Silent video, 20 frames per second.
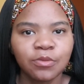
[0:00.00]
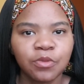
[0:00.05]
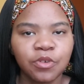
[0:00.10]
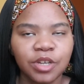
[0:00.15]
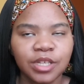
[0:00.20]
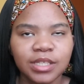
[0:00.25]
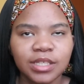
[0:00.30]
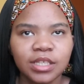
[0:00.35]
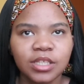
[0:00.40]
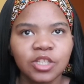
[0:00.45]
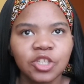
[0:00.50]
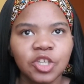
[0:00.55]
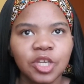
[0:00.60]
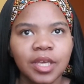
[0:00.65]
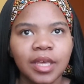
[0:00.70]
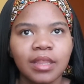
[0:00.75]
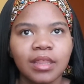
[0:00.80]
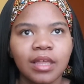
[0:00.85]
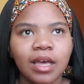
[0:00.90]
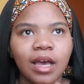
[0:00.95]
resting
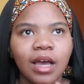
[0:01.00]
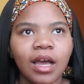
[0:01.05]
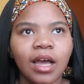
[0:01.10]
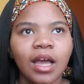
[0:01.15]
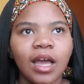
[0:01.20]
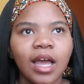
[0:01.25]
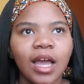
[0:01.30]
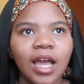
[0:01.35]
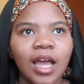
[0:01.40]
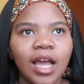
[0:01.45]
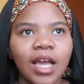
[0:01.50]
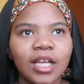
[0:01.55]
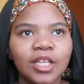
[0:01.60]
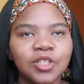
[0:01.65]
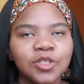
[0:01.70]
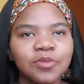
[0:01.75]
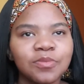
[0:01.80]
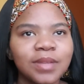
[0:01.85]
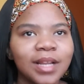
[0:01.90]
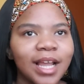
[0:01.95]
together,
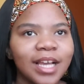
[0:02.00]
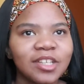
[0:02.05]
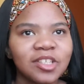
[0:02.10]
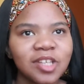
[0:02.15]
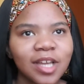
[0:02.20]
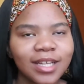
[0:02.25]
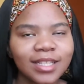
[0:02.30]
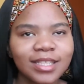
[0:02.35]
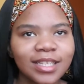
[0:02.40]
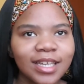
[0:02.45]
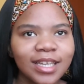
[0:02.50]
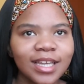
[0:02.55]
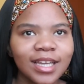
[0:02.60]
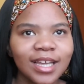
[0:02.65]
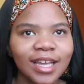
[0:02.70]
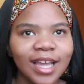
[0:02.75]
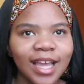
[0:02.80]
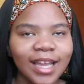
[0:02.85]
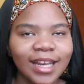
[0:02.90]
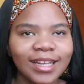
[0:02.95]
she'd be like
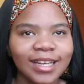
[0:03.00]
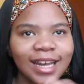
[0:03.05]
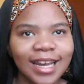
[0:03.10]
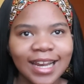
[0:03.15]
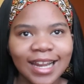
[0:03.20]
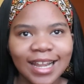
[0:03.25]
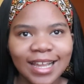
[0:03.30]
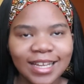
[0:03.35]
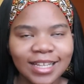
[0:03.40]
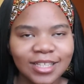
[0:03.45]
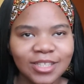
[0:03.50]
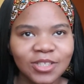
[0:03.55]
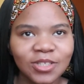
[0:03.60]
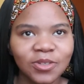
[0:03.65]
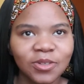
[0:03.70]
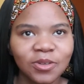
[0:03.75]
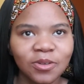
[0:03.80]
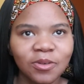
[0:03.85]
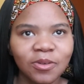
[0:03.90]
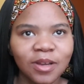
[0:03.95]
chatting late, you
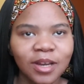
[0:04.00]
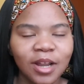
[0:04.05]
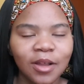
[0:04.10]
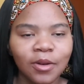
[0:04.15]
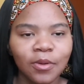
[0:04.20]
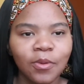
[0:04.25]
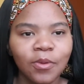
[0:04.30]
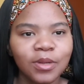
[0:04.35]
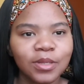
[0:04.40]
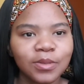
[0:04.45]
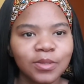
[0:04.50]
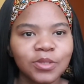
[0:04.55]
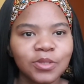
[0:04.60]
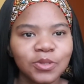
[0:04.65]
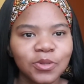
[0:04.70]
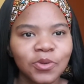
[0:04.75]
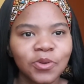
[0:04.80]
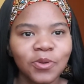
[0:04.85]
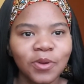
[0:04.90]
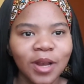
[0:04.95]
know, and I'd always want to
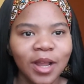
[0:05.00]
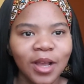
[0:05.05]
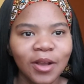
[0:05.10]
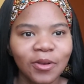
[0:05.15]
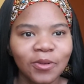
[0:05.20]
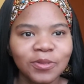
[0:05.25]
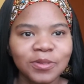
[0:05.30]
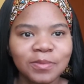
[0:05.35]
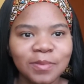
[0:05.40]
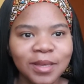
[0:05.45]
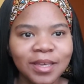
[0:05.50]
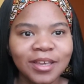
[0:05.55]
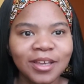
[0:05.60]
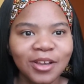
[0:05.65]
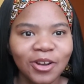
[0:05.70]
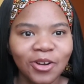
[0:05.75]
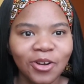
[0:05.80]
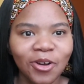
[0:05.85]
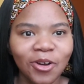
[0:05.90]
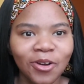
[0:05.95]
know like who's making her
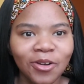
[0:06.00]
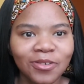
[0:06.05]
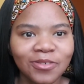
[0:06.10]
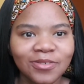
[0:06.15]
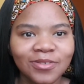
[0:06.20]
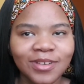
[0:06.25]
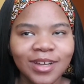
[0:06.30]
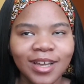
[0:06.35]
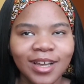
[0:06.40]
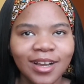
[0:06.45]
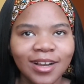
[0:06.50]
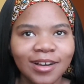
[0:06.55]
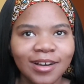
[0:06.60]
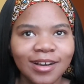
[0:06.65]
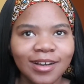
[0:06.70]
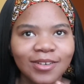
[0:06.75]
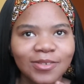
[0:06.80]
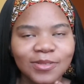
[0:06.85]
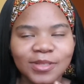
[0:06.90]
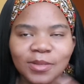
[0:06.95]
laugh,
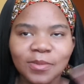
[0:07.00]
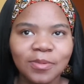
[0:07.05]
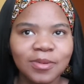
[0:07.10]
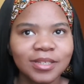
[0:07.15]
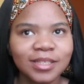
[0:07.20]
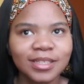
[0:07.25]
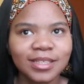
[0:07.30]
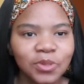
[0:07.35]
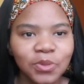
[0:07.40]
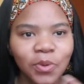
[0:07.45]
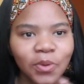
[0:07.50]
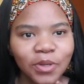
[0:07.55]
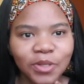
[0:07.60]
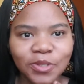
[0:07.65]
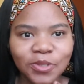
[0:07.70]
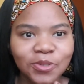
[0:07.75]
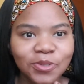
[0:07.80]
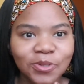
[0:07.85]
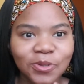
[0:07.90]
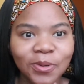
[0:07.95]
who's the person she's talking
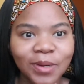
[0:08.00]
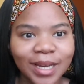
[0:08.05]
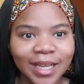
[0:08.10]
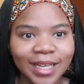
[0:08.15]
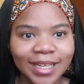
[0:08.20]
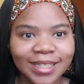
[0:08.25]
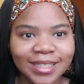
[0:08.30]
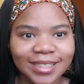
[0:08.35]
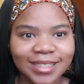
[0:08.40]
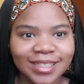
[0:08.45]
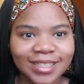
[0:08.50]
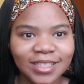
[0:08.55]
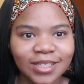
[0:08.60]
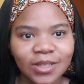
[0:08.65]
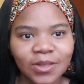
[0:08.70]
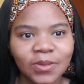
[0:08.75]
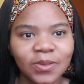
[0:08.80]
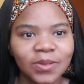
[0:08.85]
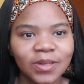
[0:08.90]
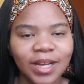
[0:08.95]
to so late, you
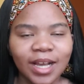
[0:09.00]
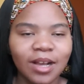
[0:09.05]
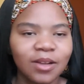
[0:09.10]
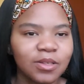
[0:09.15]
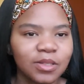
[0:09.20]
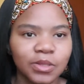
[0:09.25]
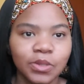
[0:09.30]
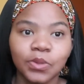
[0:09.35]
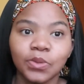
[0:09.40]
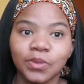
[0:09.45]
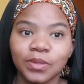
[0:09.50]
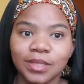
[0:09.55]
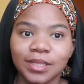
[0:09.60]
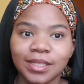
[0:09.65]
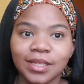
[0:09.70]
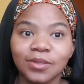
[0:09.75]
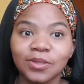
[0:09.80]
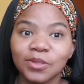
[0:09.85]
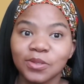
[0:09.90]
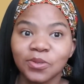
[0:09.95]
know, like I was nosy,
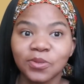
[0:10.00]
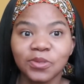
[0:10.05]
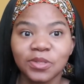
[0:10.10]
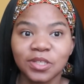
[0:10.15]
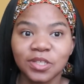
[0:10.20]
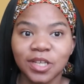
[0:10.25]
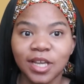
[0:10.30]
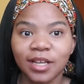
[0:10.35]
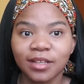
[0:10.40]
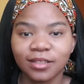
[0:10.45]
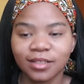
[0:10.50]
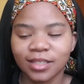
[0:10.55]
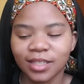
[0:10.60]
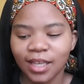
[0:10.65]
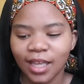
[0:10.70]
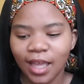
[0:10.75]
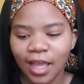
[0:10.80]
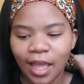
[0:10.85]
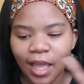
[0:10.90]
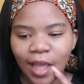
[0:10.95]
I was a nosy child.
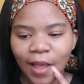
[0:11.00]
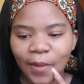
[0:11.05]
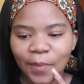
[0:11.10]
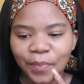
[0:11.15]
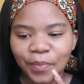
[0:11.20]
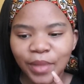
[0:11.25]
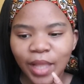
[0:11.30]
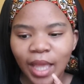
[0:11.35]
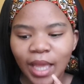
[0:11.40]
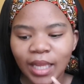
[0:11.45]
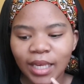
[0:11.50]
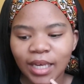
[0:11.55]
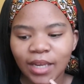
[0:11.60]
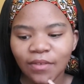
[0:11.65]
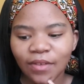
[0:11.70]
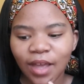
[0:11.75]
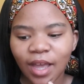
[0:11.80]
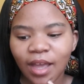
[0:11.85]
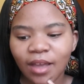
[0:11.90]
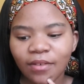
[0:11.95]

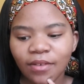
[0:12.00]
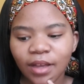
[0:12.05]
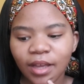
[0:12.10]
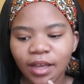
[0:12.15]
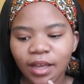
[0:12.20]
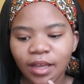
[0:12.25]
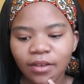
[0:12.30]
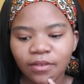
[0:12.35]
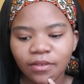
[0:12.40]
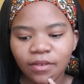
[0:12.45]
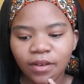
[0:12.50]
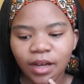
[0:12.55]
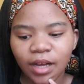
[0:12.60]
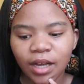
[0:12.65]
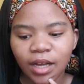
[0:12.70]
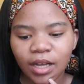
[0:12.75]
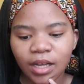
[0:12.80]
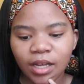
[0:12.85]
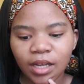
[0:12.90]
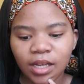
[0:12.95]
Never have I
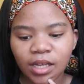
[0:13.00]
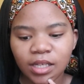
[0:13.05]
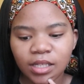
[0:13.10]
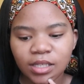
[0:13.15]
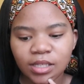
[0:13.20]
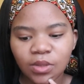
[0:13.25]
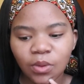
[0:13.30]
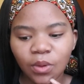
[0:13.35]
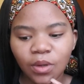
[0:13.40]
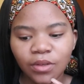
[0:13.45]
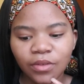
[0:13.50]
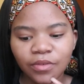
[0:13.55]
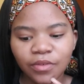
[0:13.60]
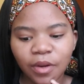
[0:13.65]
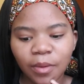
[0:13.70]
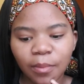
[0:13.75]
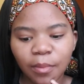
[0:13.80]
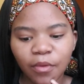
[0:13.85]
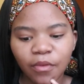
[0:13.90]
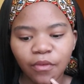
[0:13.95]
ever stolen
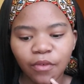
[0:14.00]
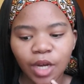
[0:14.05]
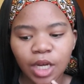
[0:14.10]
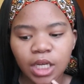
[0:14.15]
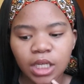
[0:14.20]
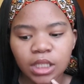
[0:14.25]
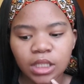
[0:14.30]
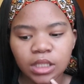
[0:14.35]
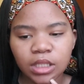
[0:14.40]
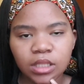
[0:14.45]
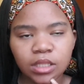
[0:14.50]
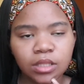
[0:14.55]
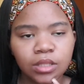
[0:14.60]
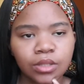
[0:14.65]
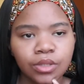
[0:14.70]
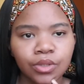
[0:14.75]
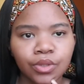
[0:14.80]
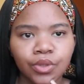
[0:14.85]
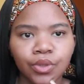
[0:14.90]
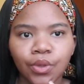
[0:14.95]
from a friend,
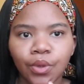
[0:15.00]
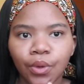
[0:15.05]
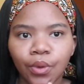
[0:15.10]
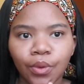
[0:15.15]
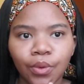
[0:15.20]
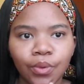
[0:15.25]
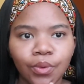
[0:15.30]
no,